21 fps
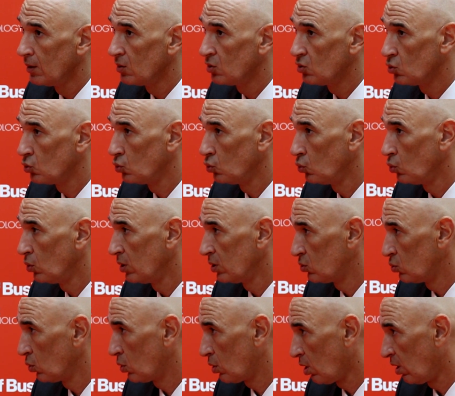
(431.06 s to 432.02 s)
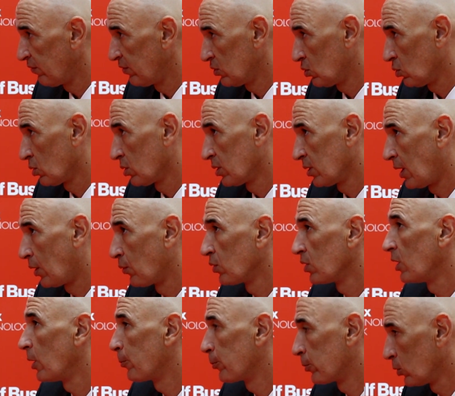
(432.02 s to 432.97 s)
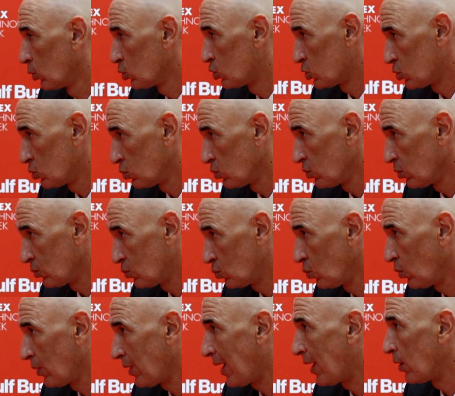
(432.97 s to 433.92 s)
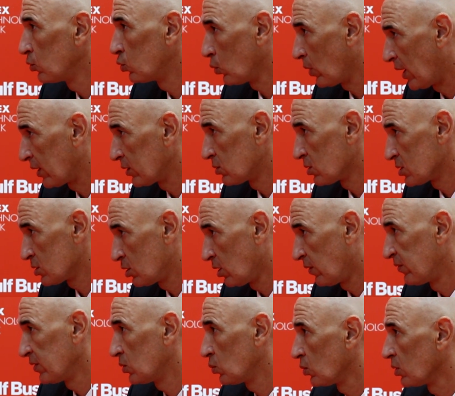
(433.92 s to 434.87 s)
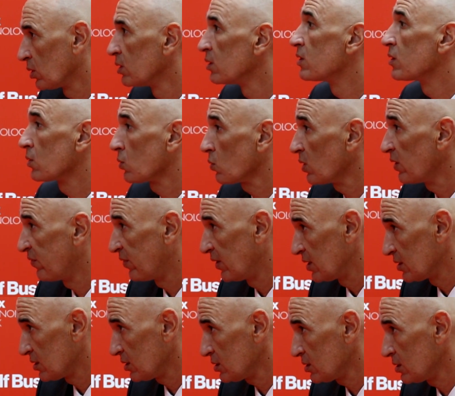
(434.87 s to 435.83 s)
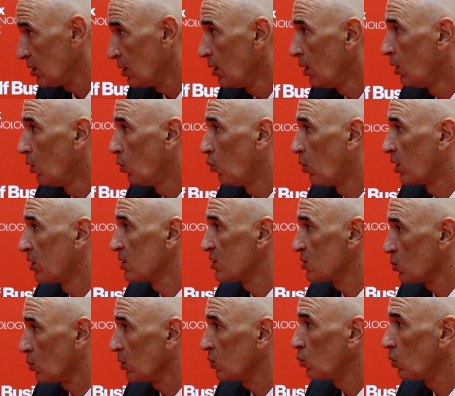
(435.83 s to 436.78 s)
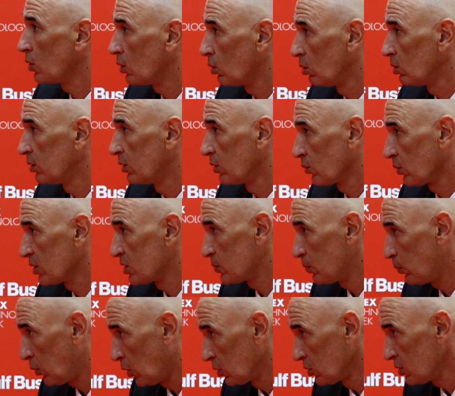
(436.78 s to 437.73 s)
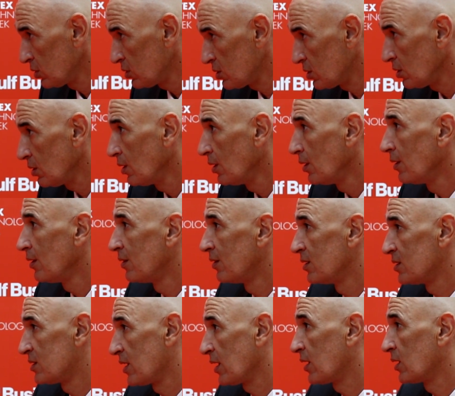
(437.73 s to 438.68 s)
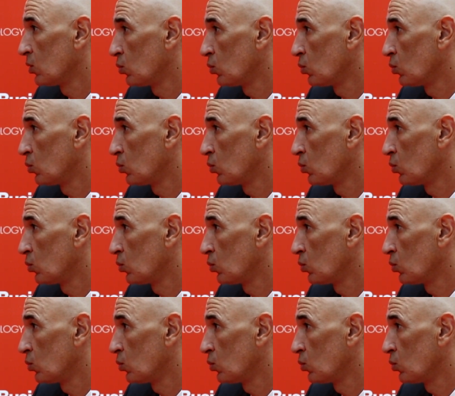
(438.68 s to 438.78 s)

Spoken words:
to COVID, or our approach to how to address COVID, were in 3 phases. One is what we call the respond, the second